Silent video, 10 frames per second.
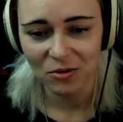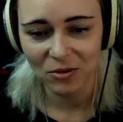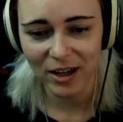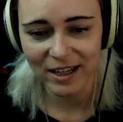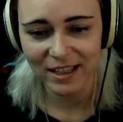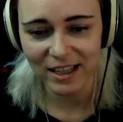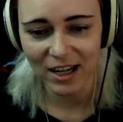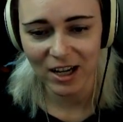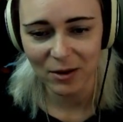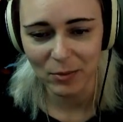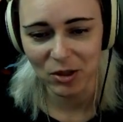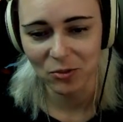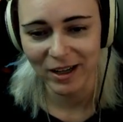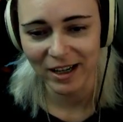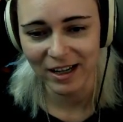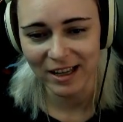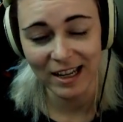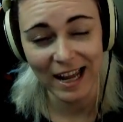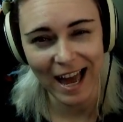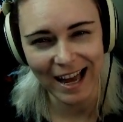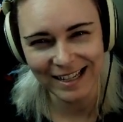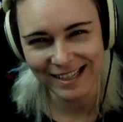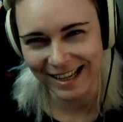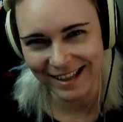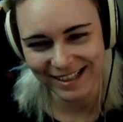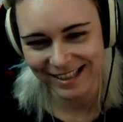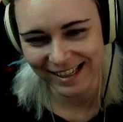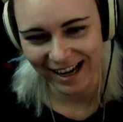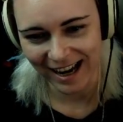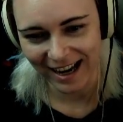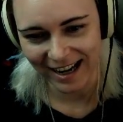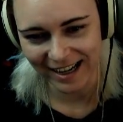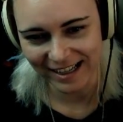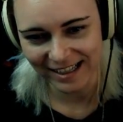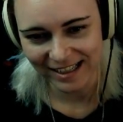right there between the land and the sky.